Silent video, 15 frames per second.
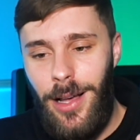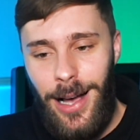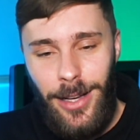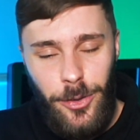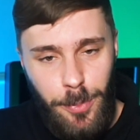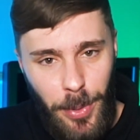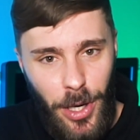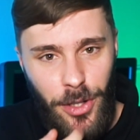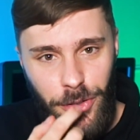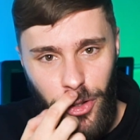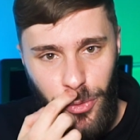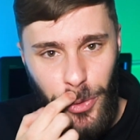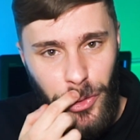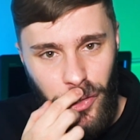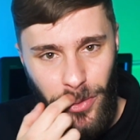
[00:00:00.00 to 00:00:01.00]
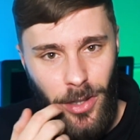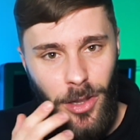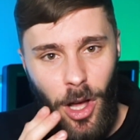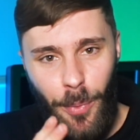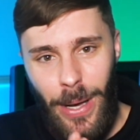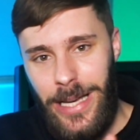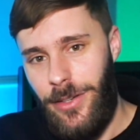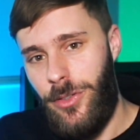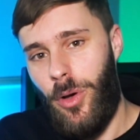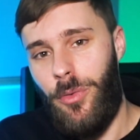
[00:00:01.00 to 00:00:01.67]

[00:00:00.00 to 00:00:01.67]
Asperger's, which is a low end